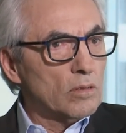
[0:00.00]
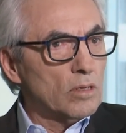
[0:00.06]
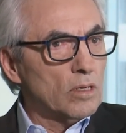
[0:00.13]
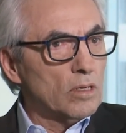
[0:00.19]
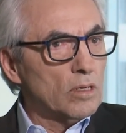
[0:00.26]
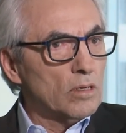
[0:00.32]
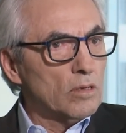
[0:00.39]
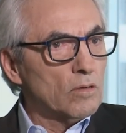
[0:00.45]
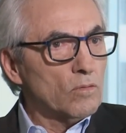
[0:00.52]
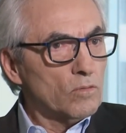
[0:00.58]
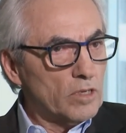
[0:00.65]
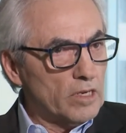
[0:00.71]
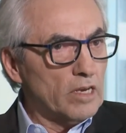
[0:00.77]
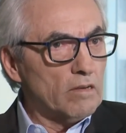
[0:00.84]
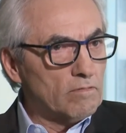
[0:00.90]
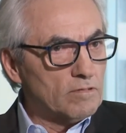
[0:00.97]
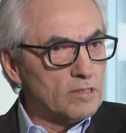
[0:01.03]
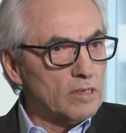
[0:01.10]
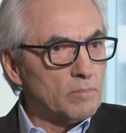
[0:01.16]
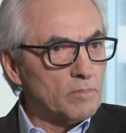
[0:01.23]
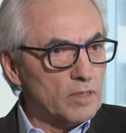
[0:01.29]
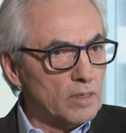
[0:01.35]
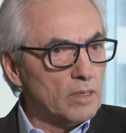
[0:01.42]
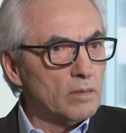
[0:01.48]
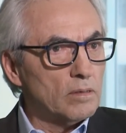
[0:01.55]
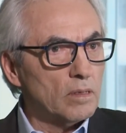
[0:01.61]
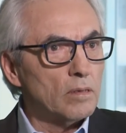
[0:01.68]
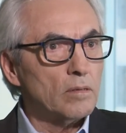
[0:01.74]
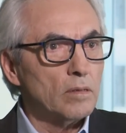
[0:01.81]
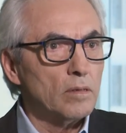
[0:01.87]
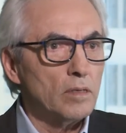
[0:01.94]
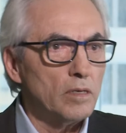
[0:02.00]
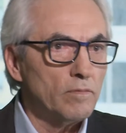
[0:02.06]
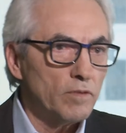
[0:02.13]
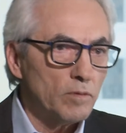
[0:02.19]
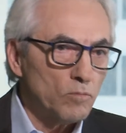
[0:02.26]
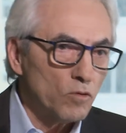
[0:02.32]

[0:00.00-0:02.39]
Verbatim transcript: uh, we have something even